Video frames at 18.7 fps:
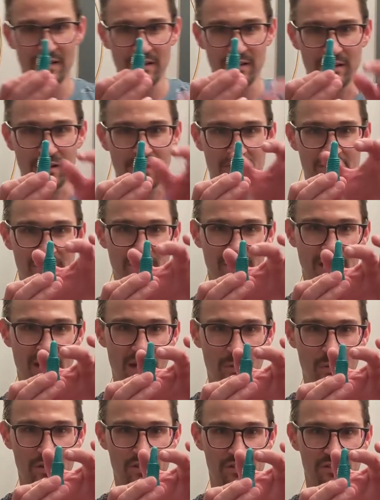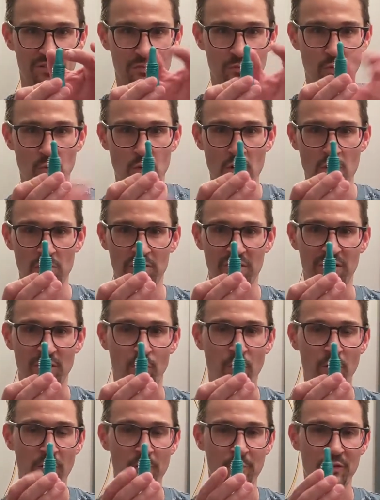You can see how it squoze the
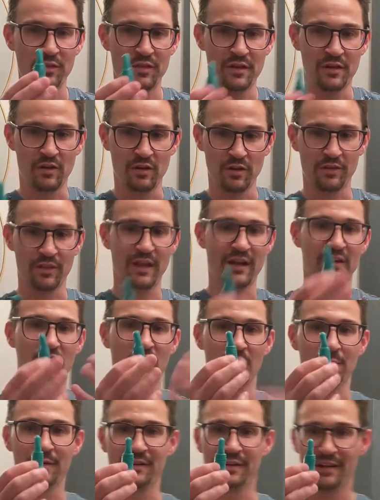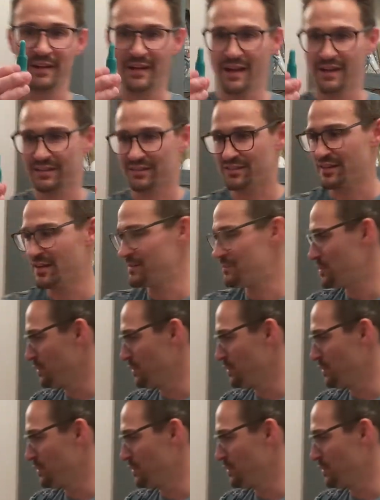rubber thing, all that carbon dioxide